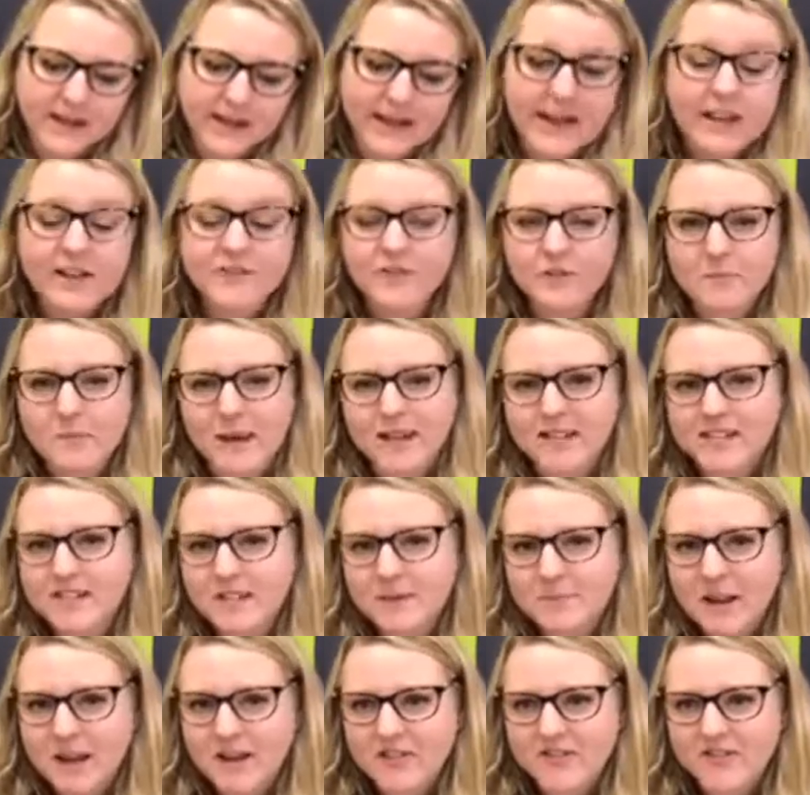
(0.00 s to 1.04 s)
information
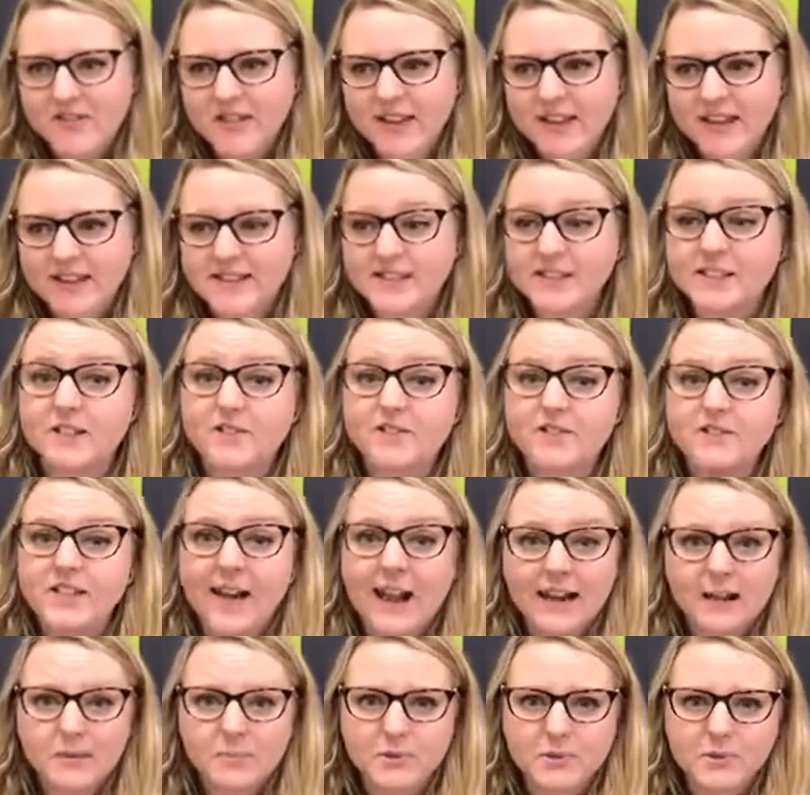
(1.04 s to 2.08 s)
about things,
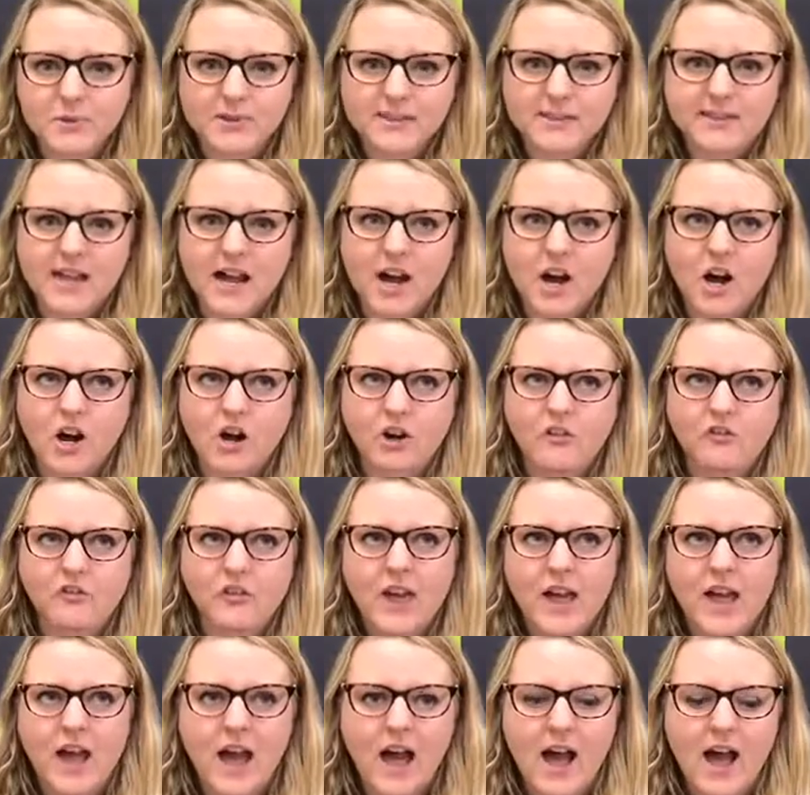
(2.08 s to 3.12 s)
develop yourself,
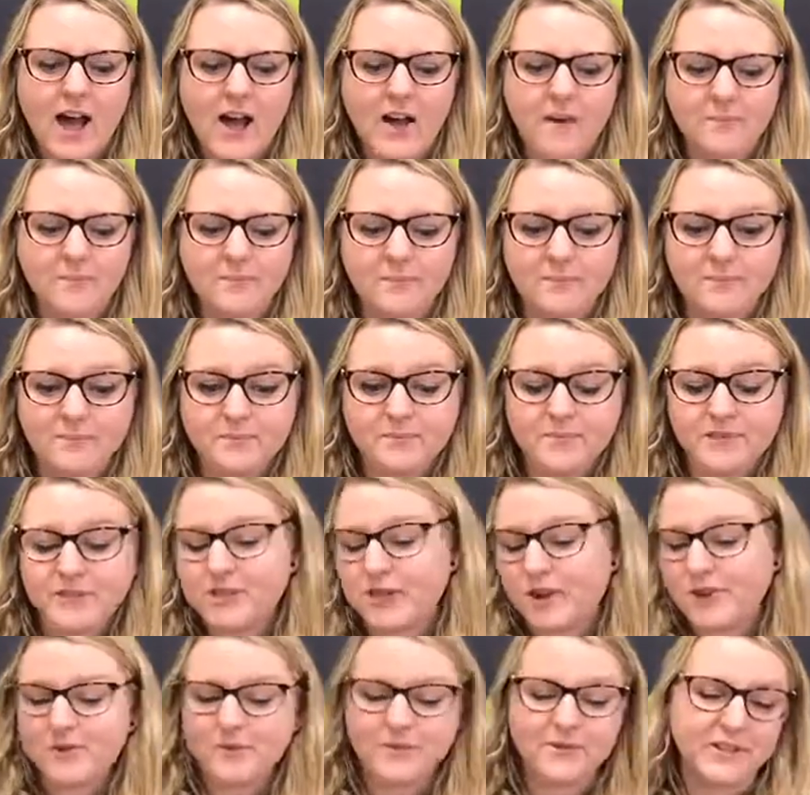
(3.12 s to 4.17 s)

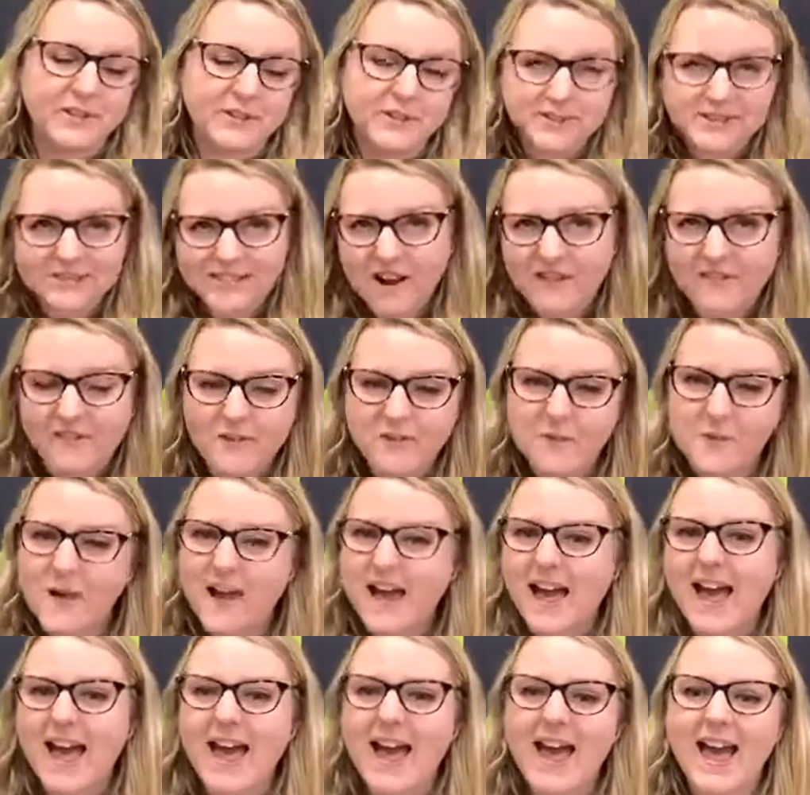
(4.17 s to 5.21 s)
show that you're
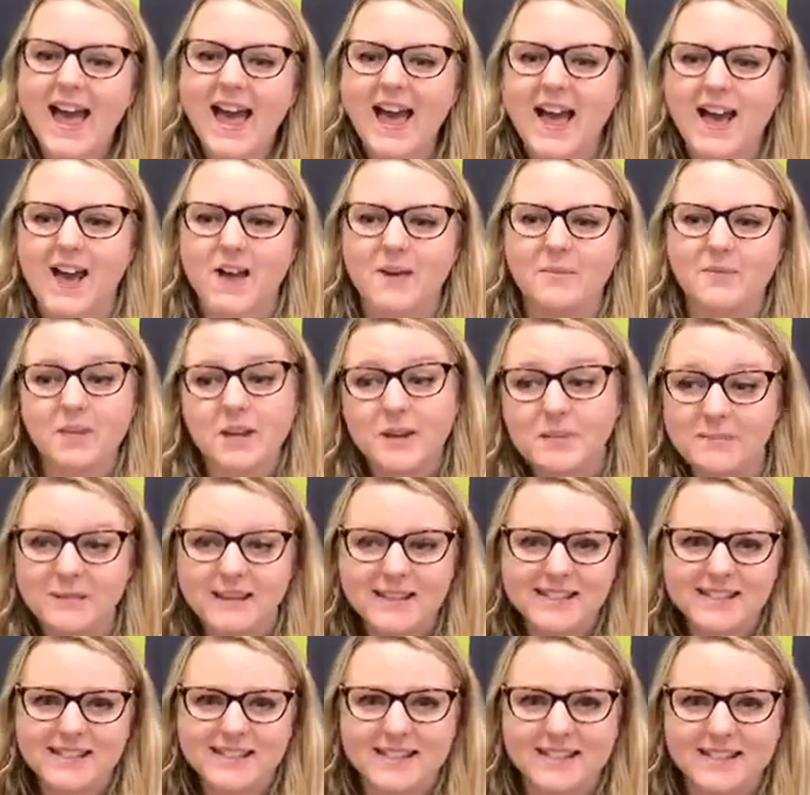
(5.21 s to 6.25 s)
self-aware,
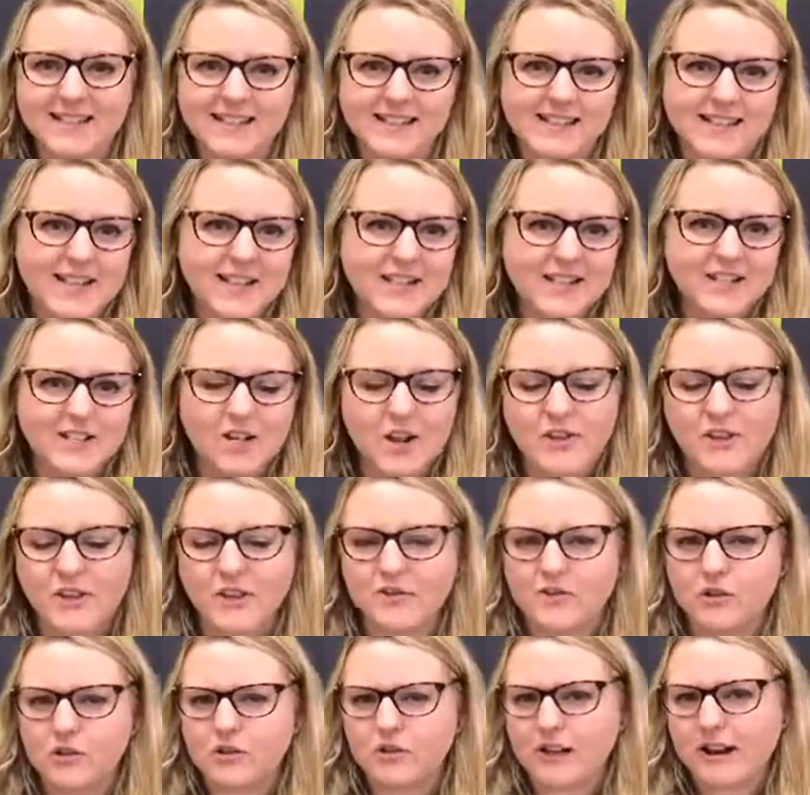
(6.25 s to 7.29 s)
committed, show that
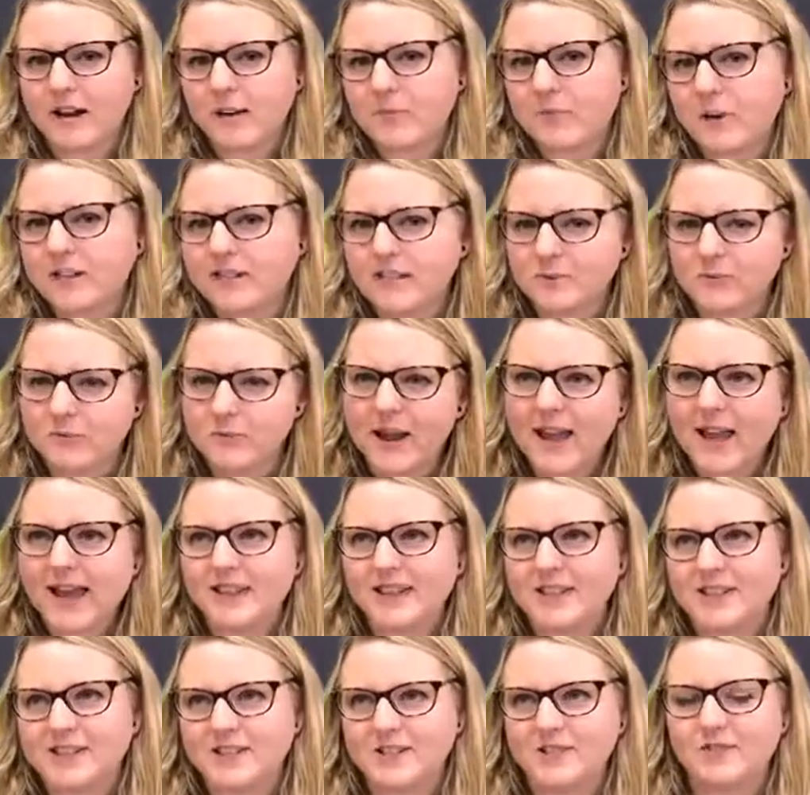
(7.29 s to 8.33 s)
you've got great commercial
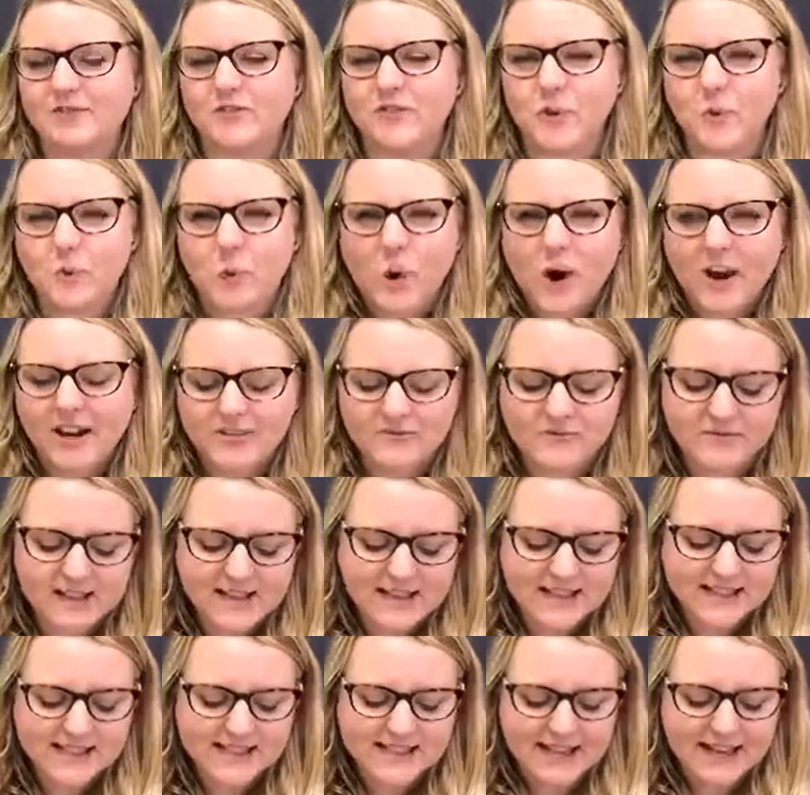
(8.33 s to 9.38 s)
awareness and you've got wide
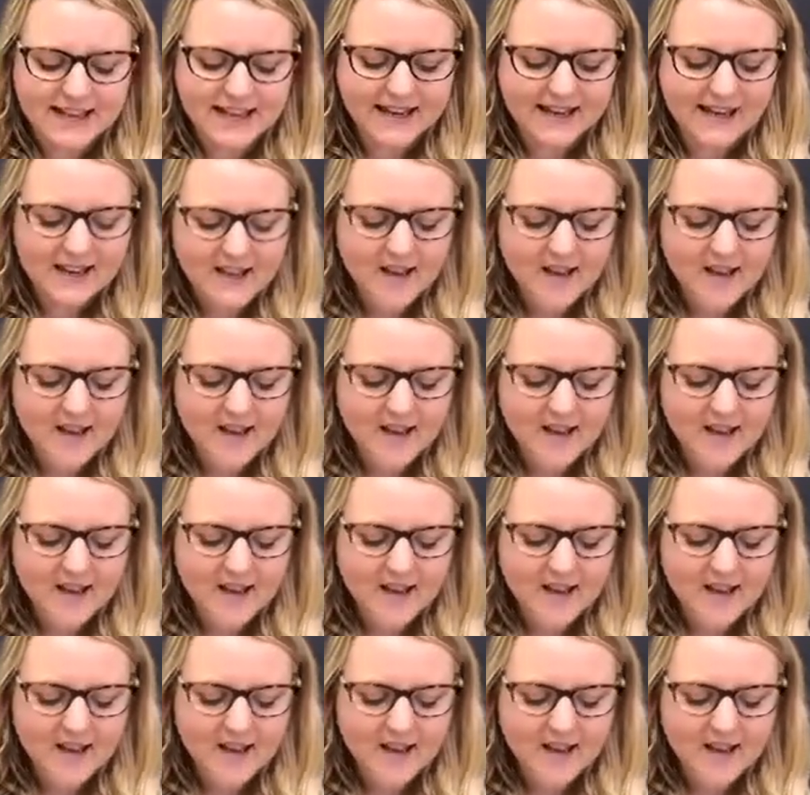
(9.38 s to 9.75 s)
reading.